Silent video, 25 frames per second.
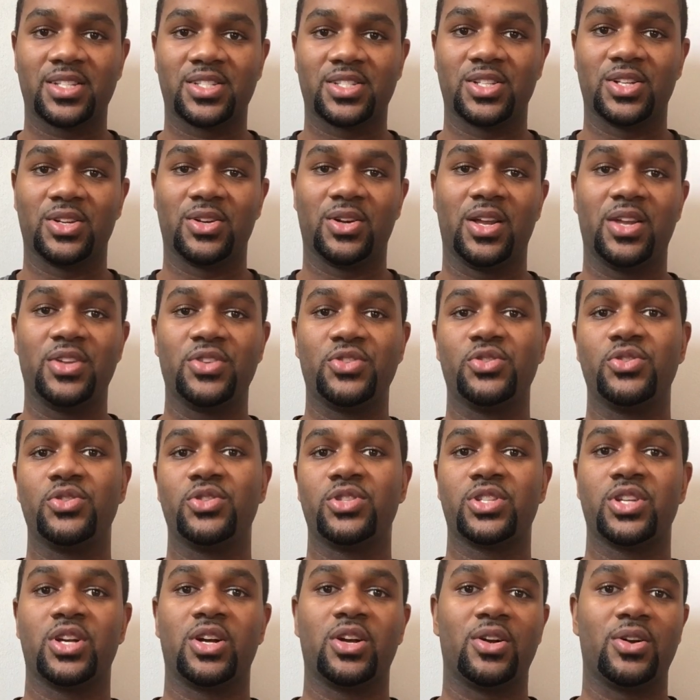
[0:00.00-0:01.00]
So, as you
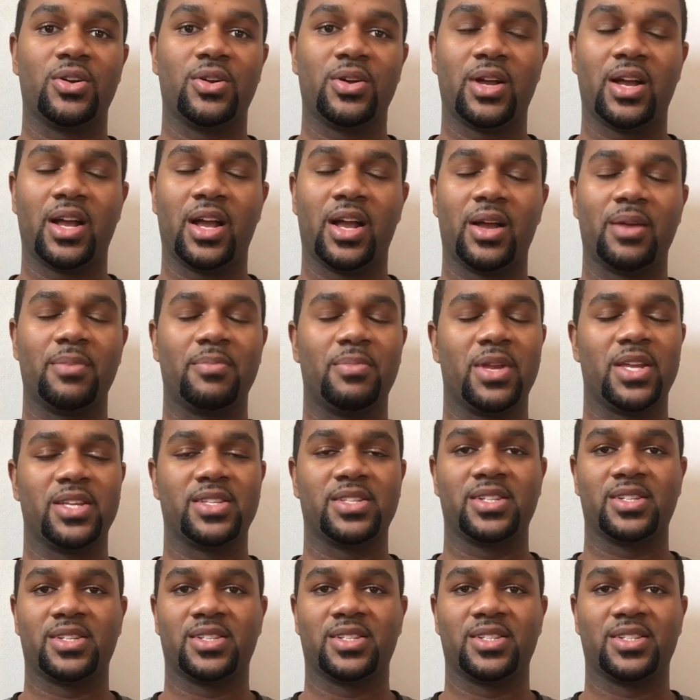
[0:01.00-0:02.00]
saw, I
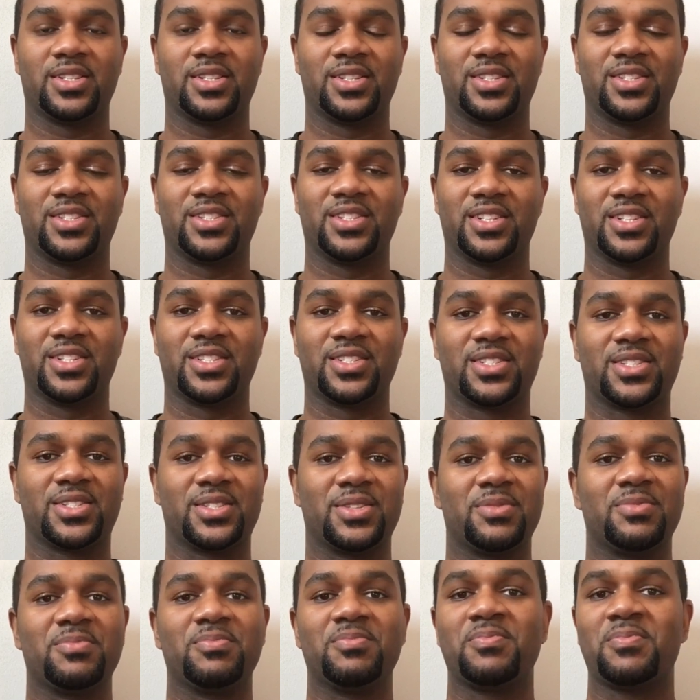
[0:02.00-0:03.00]
basically
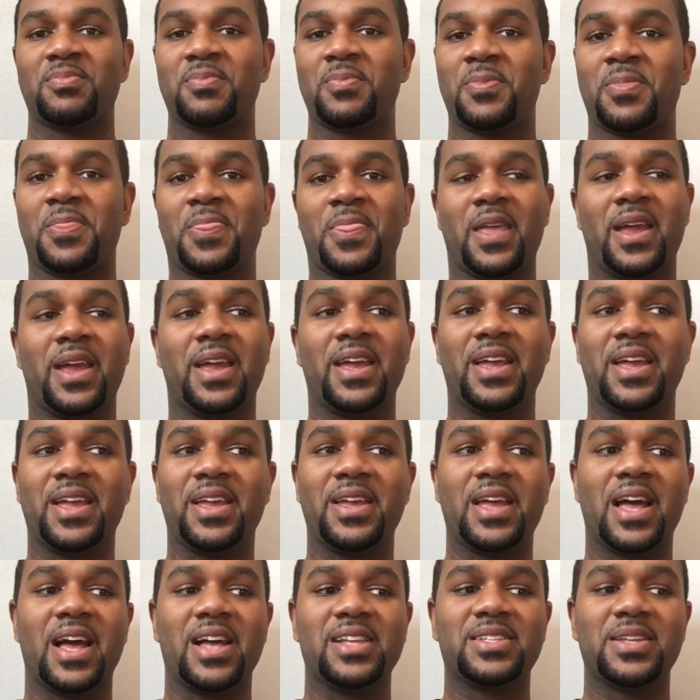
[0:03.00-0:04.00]
just it,
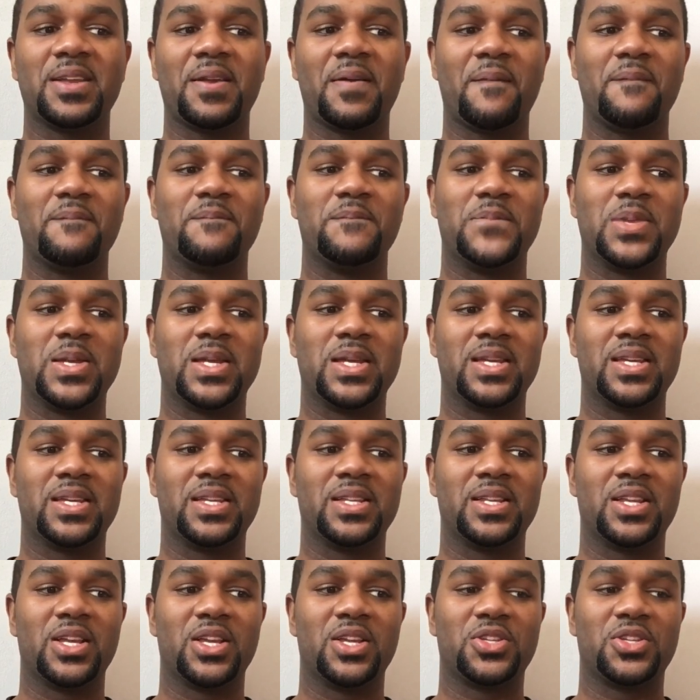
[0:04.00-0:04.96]
it hasn't been